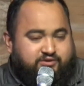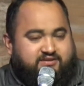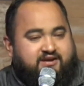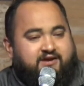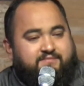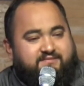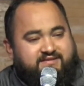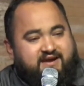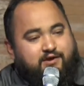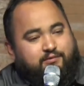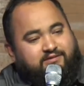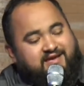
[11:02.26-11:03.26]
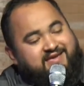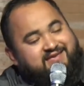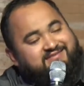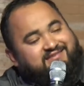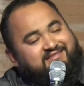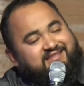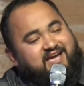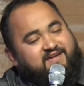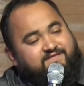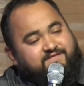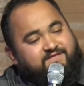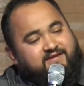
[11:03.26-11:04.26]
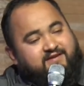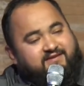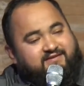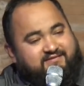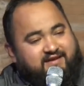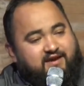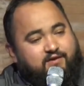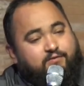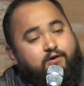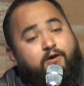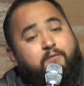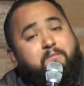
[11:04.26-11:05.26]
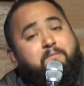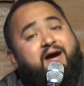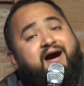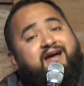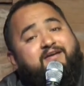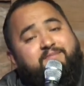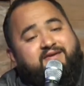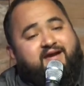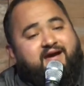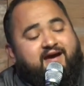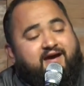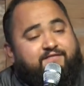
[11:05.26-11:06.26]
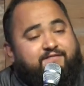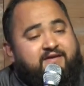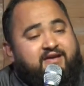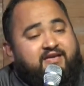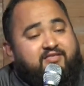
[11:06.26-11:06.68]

would come down, lay his life down on my behalf,